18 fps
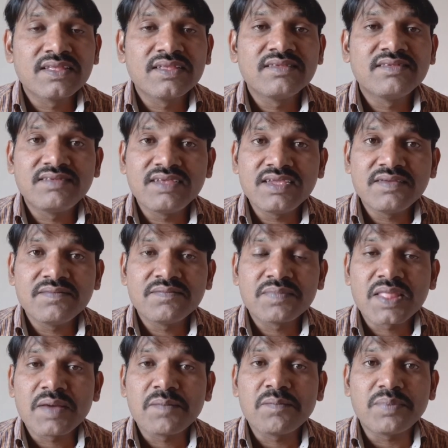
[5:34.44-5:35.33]
see,
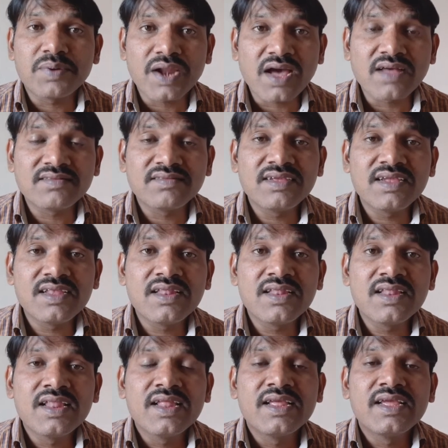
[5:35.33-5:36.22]
Brazil
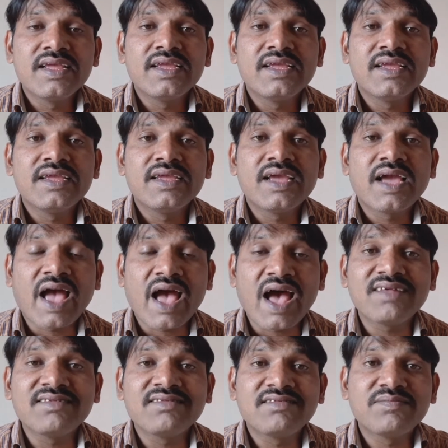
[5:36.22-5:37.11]

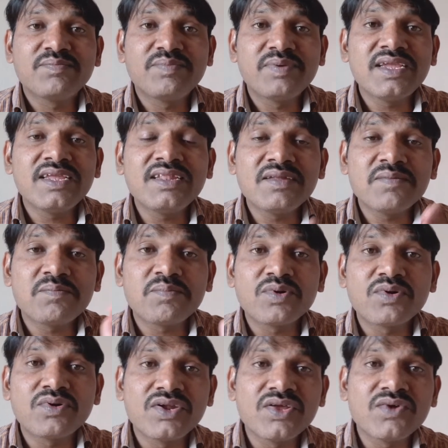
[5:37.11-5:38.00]
has been
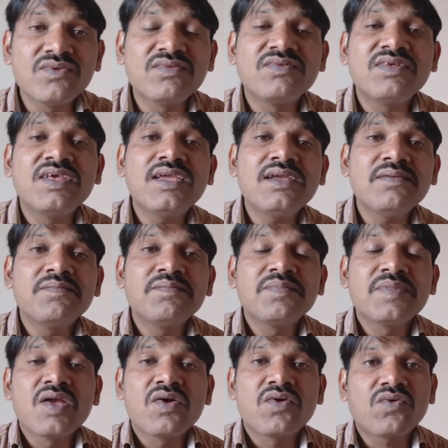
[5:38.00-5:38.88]
producing
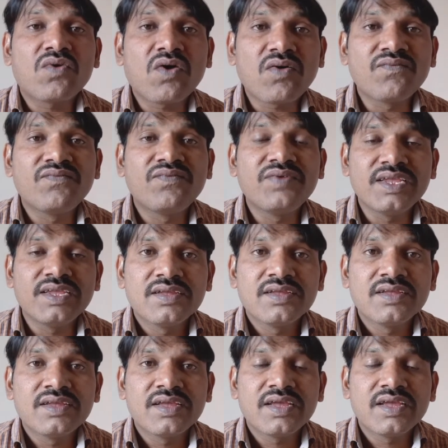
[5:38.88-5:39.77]
coffee
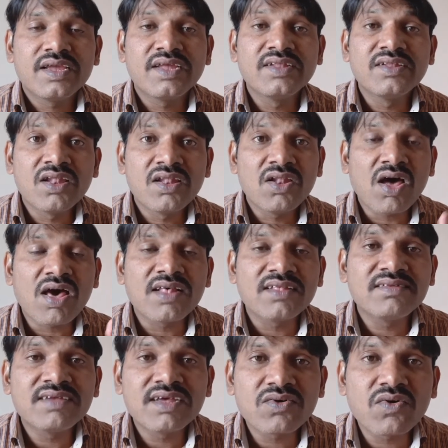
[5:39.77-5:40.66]
in a
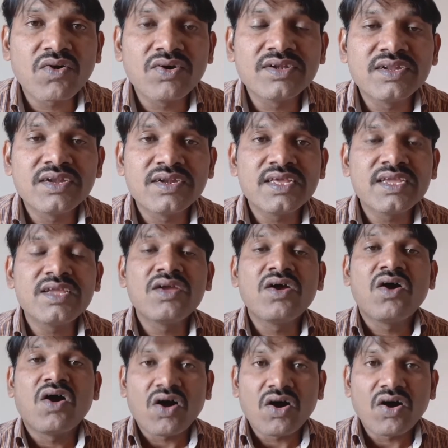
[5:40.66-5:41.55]
larger quantity
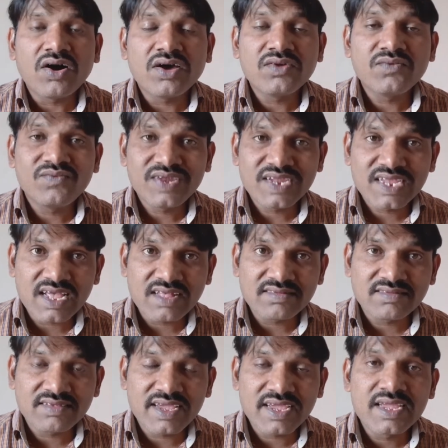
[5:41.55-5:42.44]
or we can
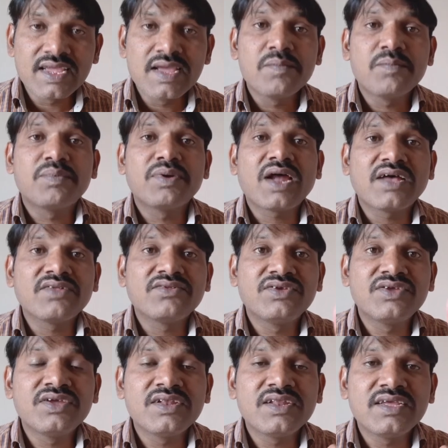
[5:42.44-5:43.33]
say
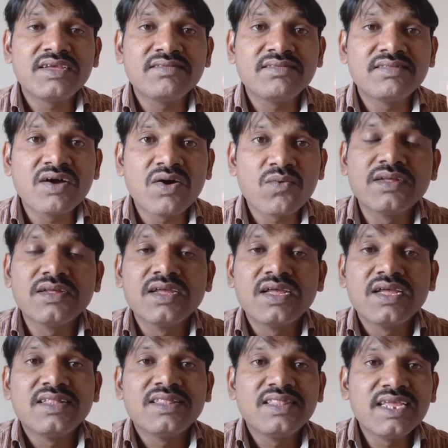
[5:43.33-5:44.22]
Brazil is the,
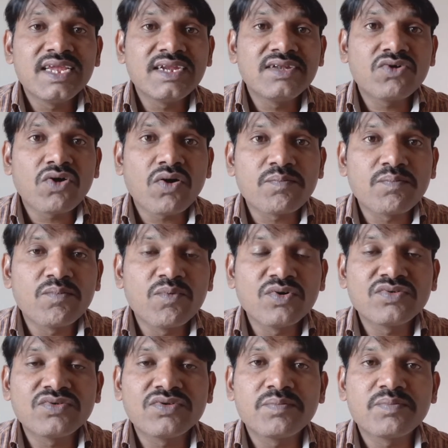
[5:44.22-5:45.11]
the
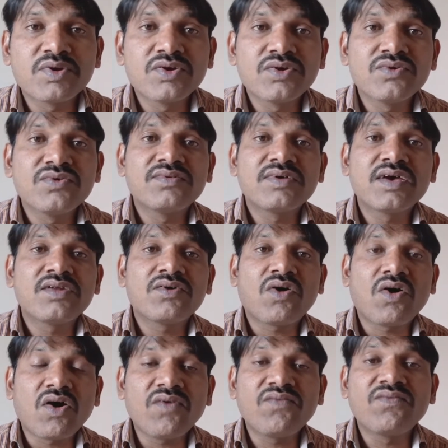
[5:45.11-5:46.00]
topmost producer
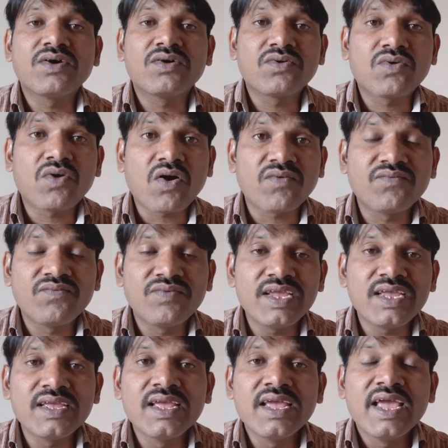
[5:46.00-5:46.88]
of
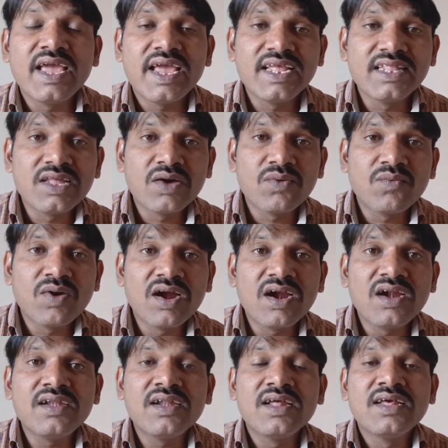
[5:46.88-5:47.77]
coffee in the
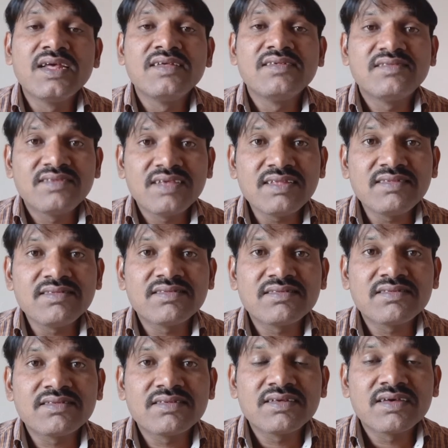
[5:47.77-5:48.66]
world
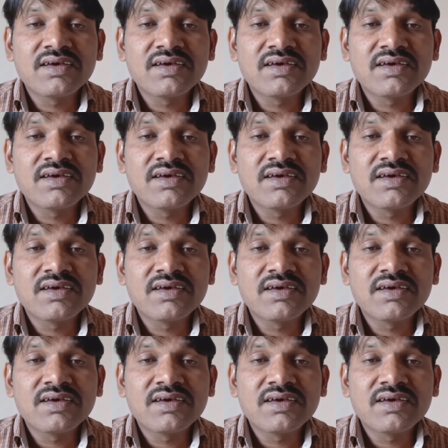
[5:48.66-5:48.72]
since